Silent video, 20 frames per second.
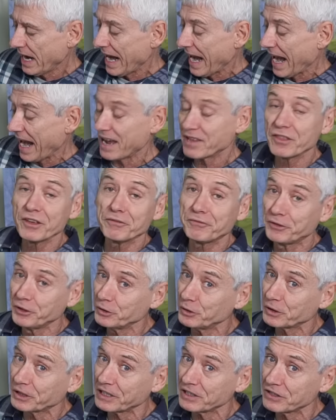And the
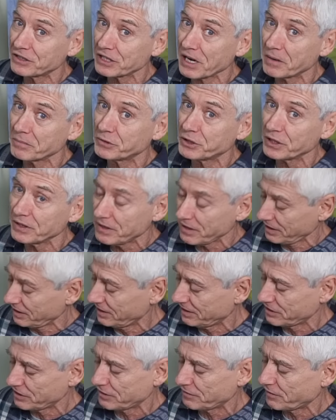fuel consumption,
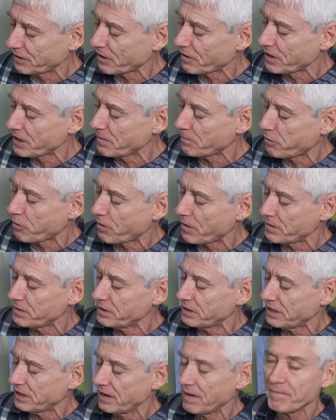this is very
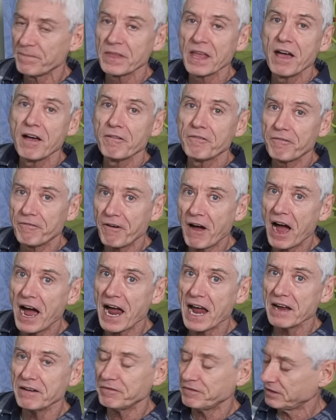important,
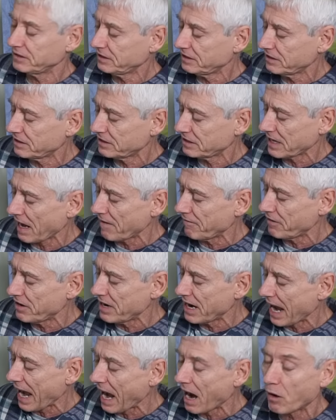5 to
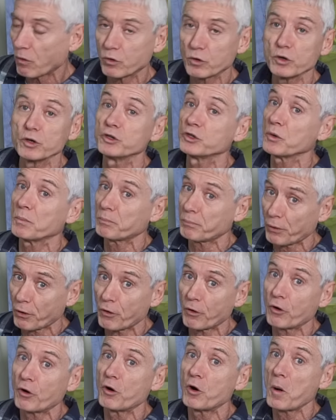7 hours
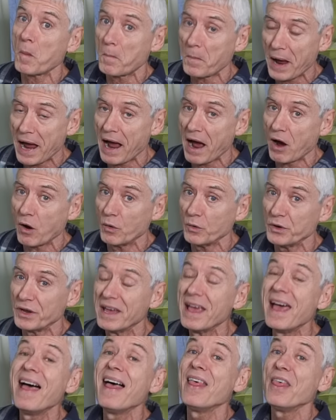per pound.
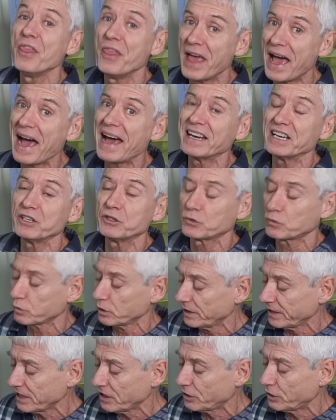That is
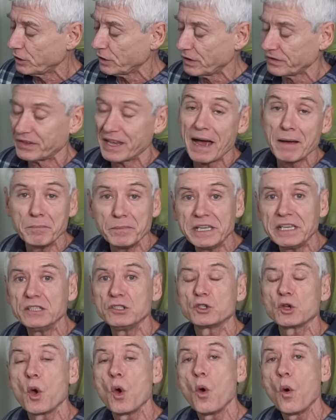really good. That
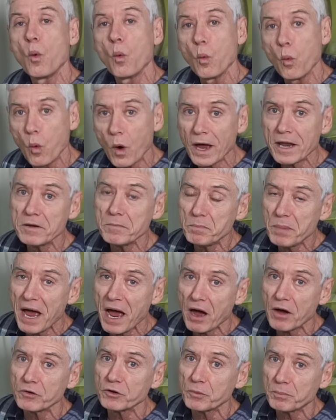means 1
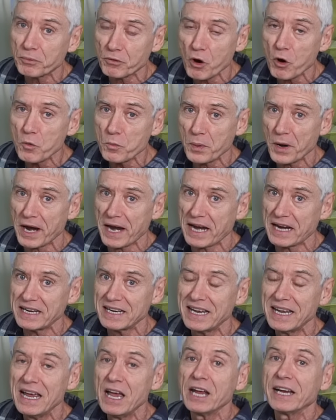pound of
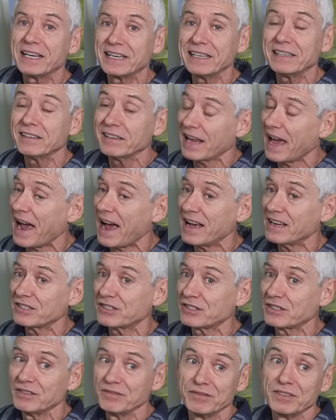propane can
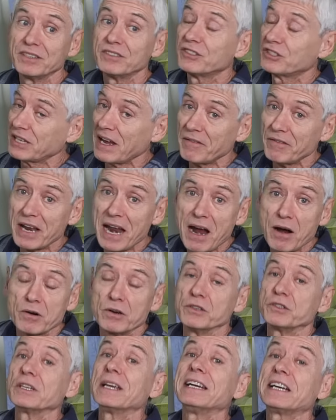last 7
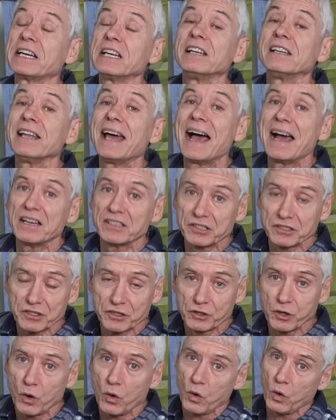hours. It can last
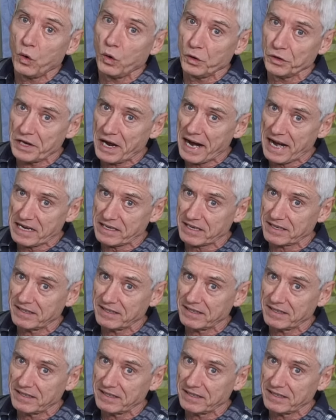the whole night.